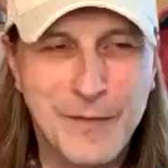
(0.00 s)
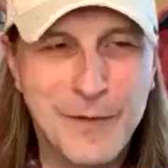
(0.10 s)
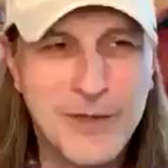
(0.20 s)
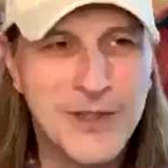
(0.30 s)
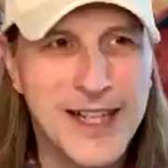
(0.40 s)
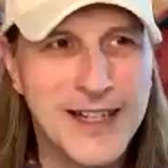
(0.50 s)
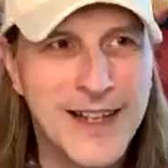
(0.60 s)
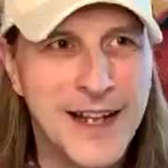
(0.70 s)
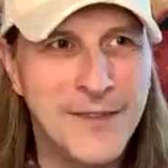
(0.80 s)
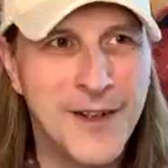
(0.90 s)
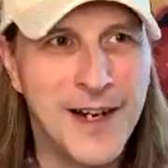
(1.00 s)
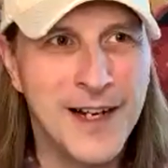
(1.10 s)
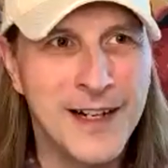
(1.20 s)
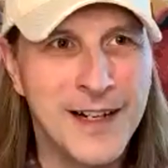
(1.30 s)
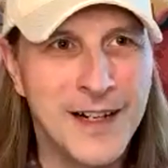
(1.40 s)
I'm so glad to have you
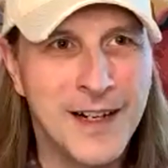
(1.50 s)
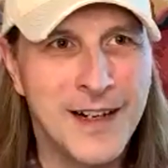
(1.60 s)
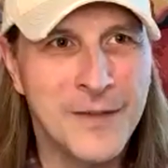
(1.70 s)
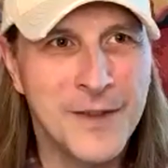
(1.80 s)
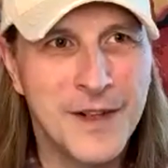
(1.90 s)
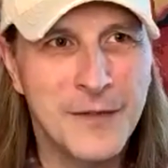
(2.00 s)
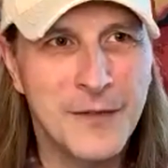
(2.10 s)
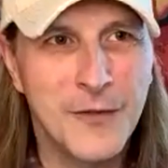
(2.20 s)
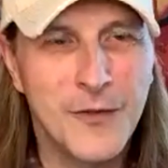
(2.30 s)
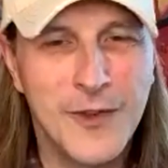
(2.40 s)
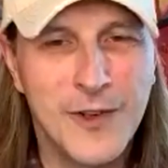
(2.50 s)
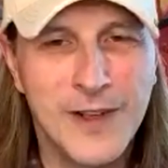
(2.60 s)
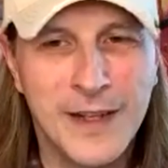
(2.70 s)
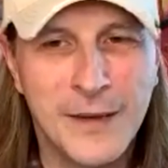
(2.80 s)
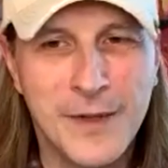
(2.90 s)
on. I
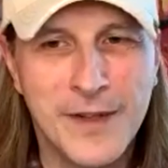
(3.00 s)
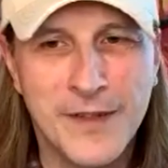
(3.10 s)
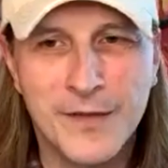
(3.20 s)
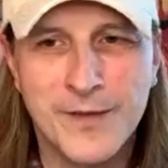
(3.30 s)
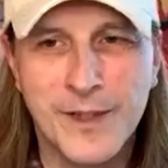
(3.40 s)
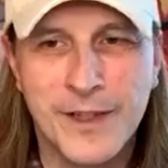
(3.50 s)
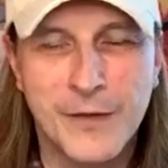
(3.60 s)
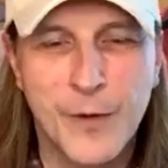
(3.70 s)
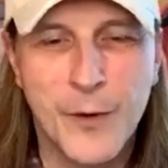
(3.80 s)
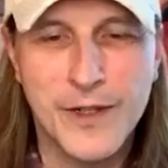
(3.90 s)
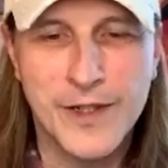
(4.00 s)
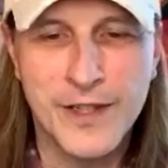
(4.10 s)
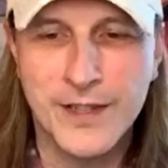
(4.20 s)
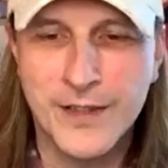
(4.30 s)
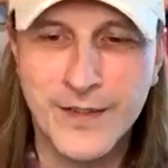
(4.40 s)
really am looking forward
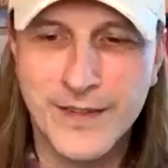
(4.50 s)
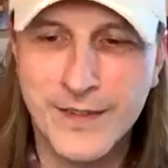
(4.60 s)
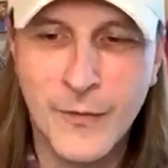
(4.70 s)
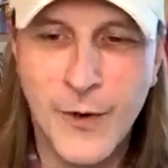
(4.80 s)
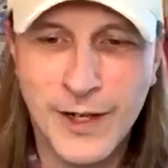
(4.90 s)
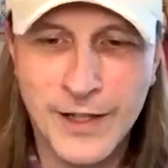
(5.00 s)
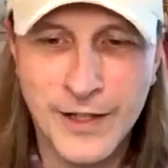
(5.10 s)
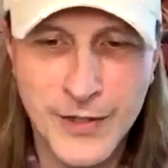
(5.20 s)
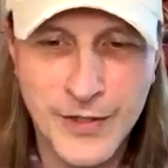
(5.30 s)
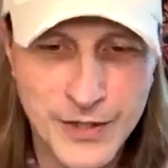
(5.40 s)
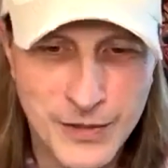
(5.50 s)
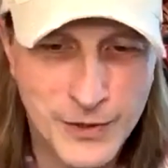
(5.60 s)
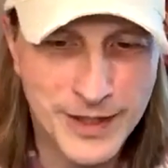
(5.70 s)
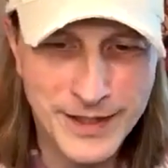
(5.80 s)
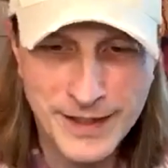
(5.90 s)
to walking through your
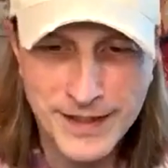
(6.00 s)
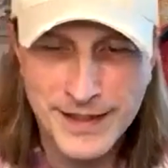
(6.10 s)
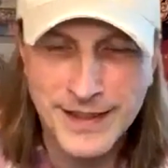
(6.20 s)
story.